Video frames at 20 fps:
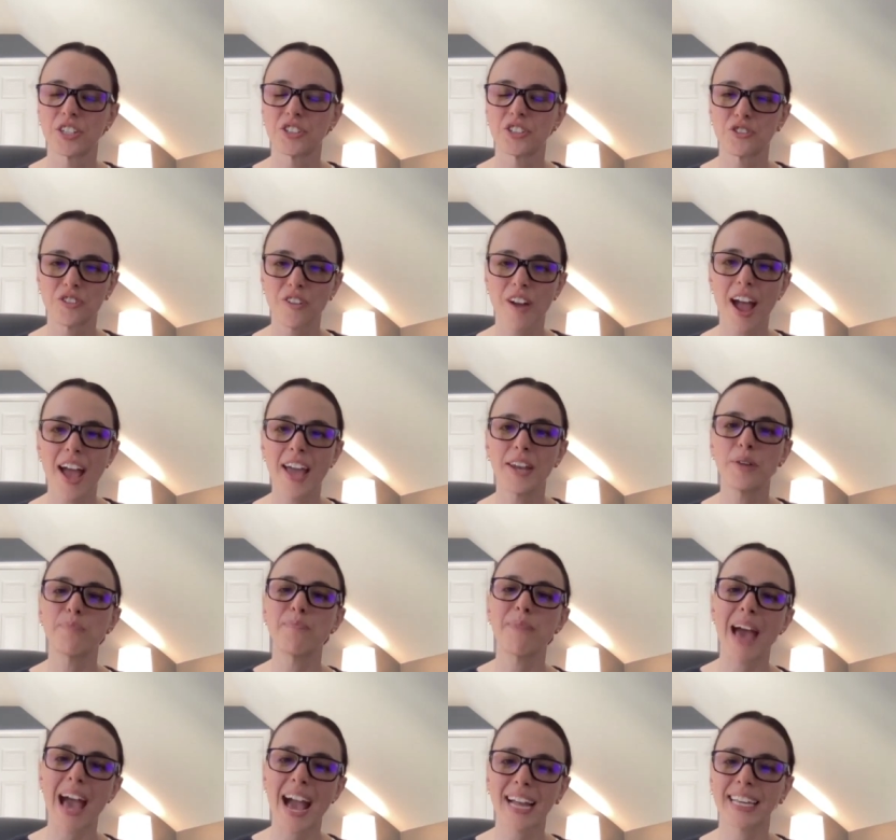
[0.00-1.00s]
Try to
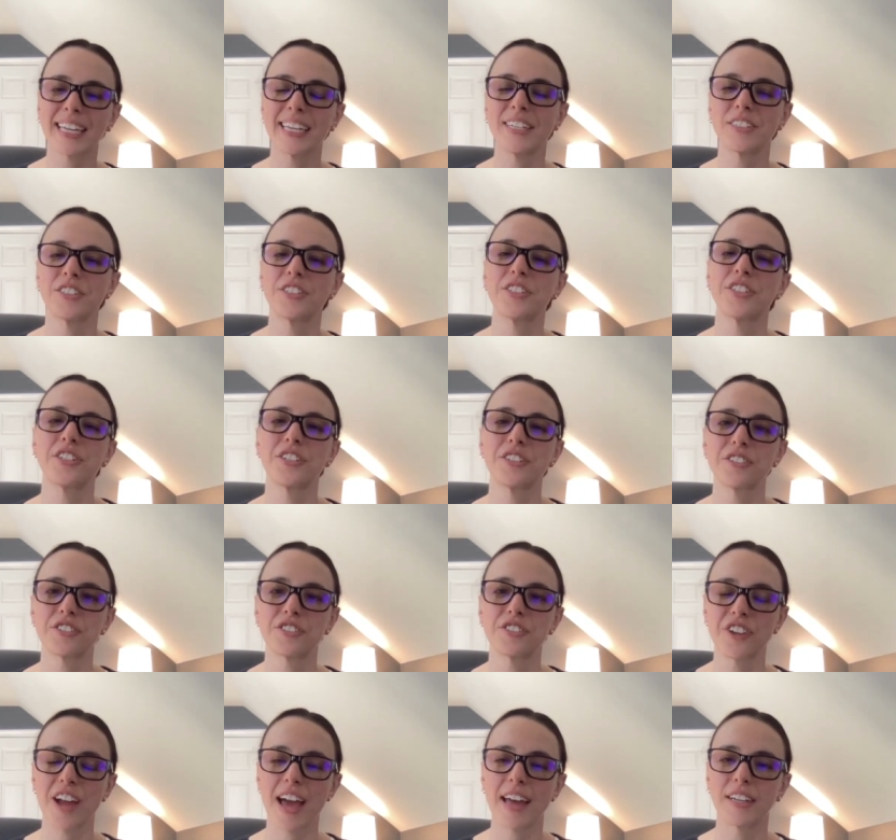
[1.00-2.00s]
back into your
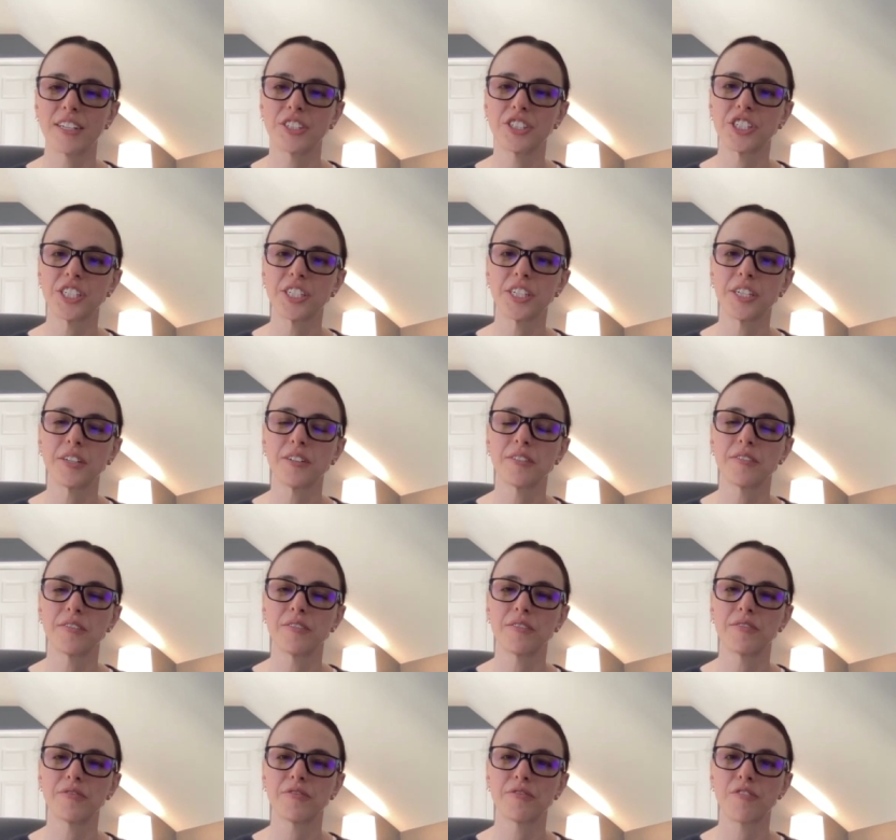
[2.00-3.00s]
strategy
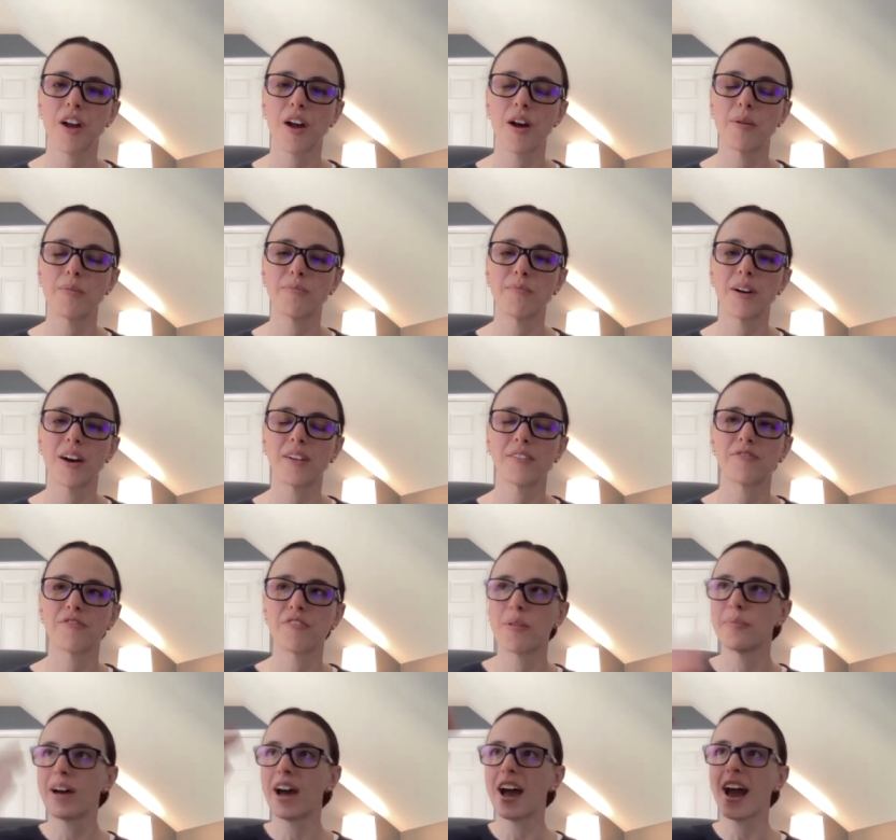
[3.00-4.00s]
from
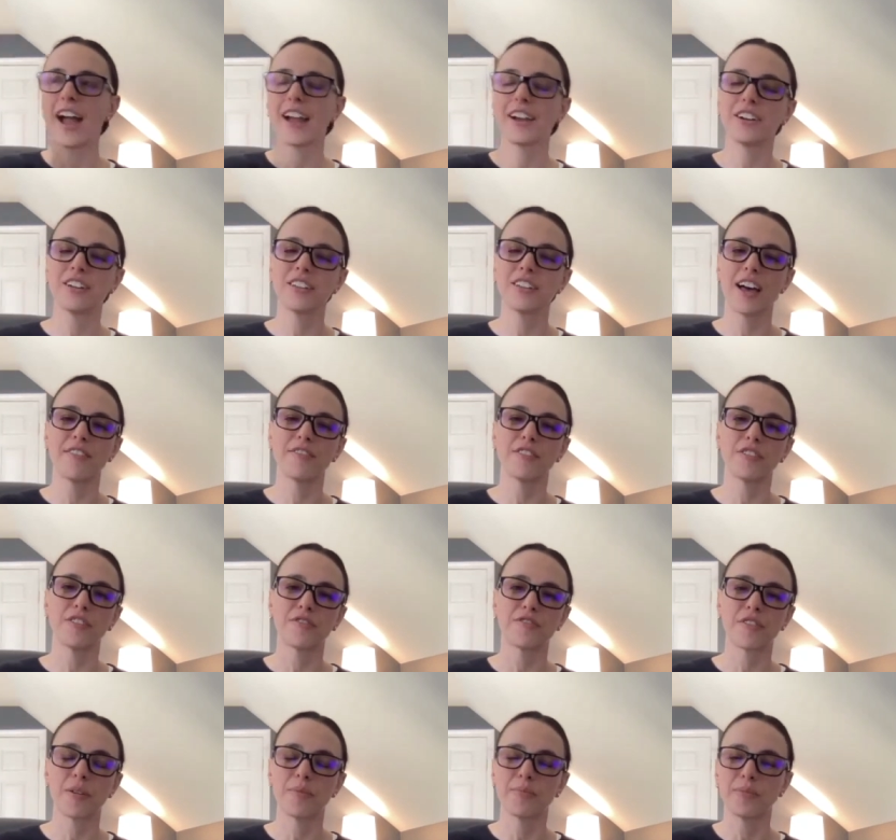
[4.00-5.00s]
a higher level,
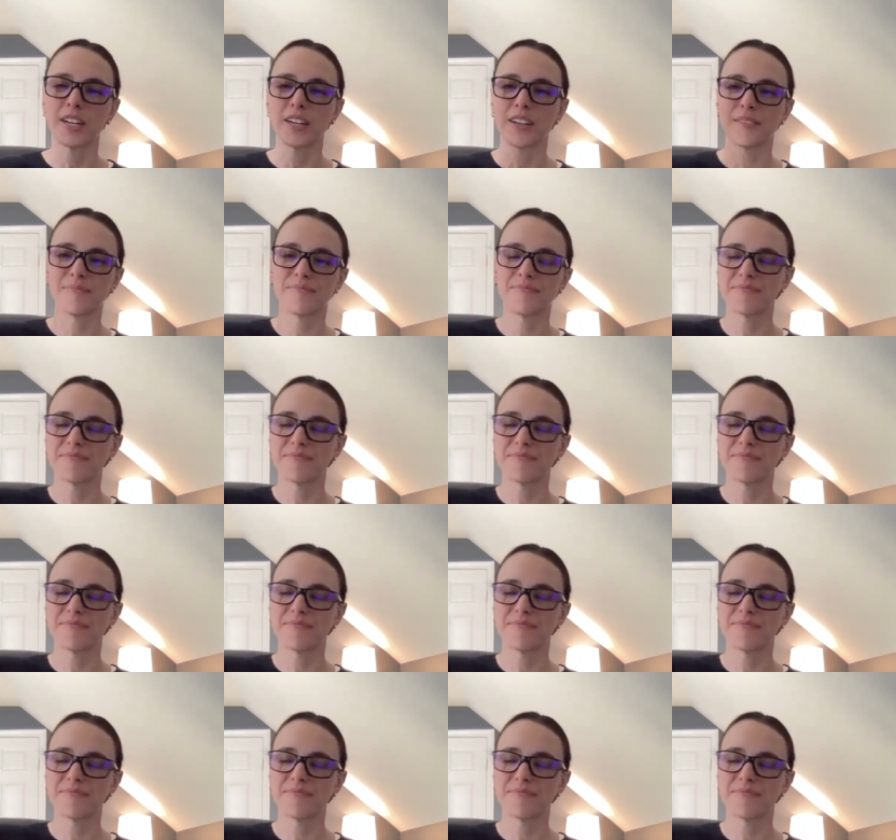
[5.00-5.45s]
from a